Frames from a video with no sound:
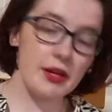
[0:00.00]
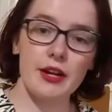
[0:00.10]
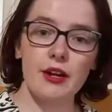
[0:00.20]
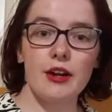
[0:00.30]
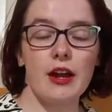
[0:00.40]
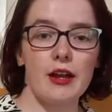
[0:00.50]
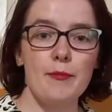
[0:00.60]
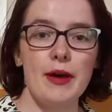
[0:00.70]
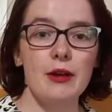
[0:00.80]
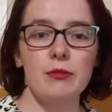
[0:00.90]
here. I am
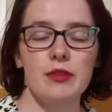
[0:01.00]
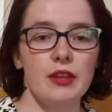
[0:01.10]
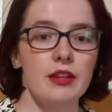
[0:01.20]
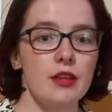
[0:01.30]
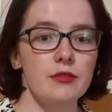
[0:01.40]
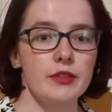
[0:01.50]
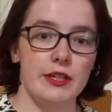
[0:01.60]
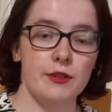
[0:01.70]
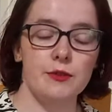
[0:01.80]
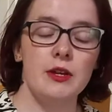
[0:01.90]
back with another
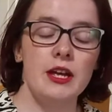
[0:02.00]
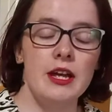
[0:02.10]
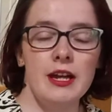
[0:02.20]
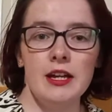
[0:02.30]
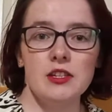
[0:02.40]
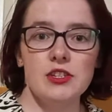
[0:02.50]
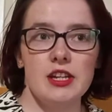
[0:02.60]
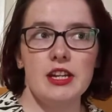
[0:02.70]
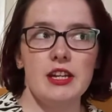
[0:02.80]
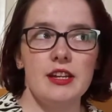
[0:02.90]
video.
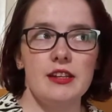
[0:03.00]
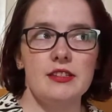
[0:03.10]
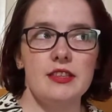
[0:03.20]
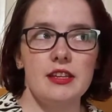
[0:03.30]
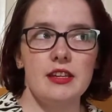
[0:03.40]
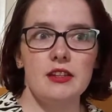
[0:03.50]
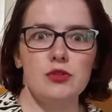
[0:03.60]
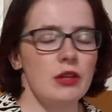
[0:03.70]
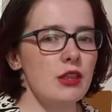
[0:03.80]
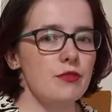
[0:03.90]
Today is the
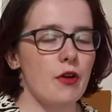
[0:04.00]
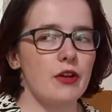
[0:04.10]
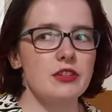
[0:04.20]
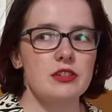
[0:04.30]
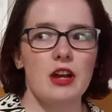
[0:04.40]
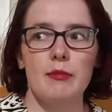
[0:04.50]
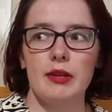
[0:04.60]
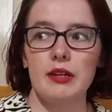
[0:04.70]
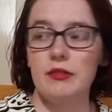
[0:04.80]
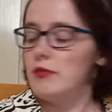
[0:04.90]
20th of August, I
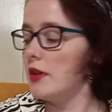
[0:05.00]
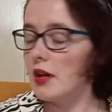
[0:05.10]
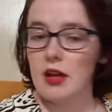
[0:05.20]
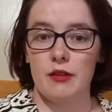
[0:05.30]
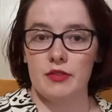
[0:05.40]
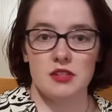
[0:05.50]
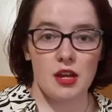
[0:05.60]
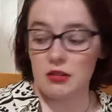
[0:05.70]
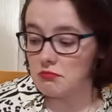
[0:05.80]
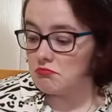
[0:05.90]
believe. If it's
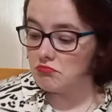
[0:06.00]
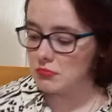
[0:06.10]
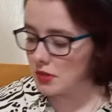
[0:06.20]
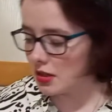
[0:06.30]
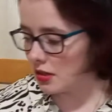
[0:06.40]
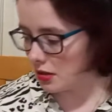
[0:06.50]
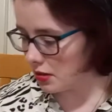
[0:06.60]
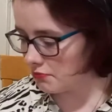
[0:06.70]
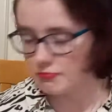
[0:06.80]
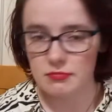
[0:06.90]
not,
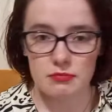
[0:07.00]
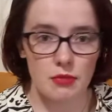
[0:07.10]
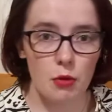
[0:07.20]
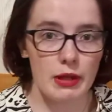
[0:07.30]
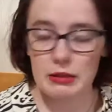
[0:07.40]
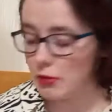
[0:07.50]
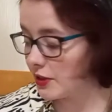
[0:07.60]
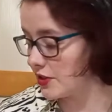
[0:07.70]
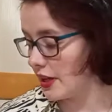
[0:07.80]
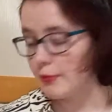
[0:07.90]
oh well, what
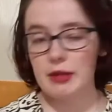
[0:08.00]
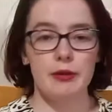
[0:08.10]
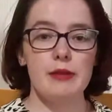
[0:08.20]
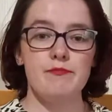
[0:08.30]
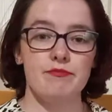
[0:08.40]
is time anyway?